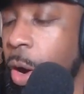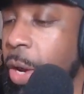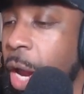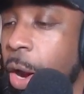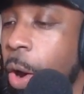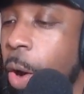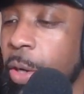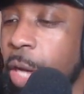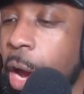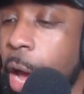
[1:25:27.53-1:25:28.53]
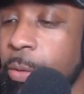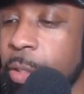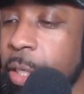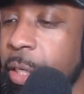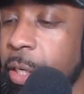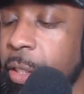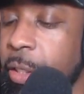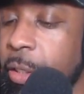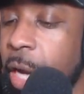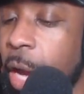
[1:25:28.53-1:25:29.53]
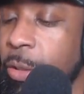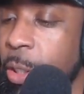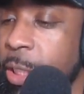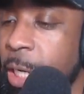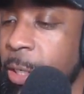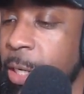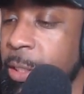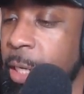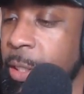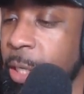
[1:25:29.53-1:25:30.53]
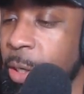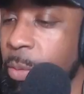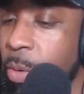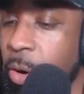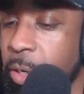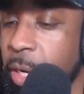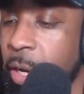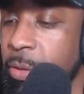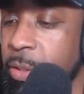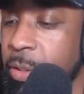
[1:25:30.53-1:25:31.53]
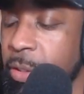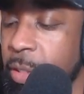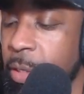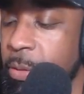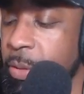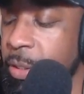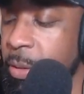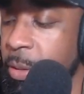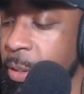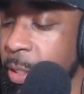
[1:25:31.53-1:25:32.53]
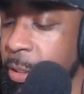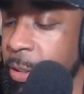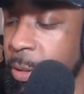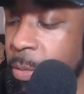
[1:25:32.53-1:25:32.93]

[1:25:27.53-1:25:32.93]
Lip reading: oh yeah, I was Undertaker mark. I was such a Undertaker.